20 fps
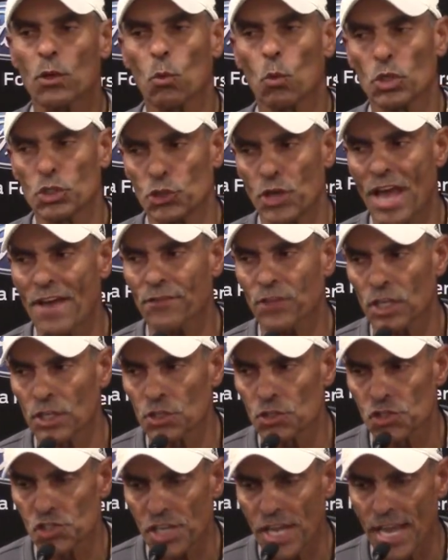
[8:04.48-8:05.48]
what you have to
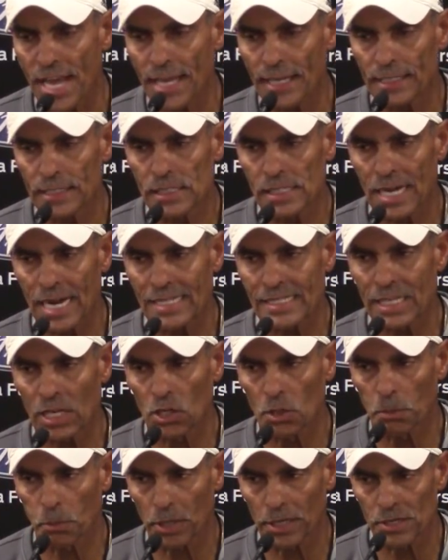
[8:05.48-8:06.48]
understand is, and I tell
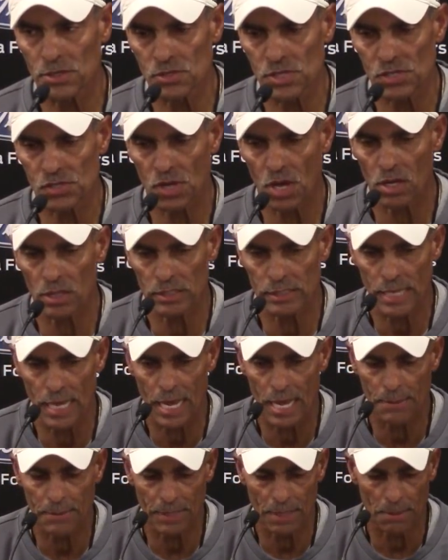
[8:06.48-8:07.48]
the players this all the
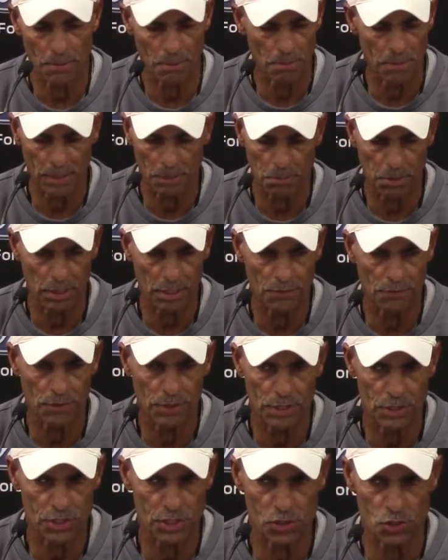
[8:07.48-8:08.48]
time, and I'm a big believer in
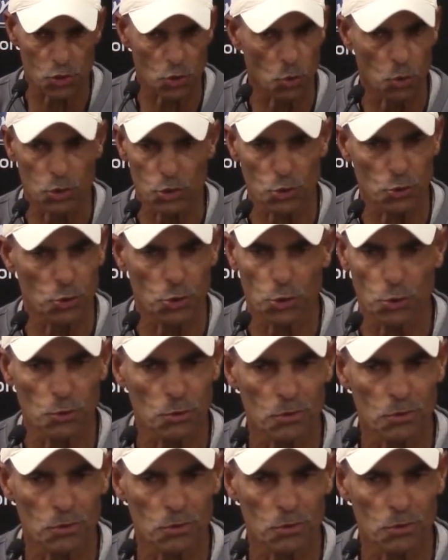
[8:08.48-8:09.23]
this, just do what you do.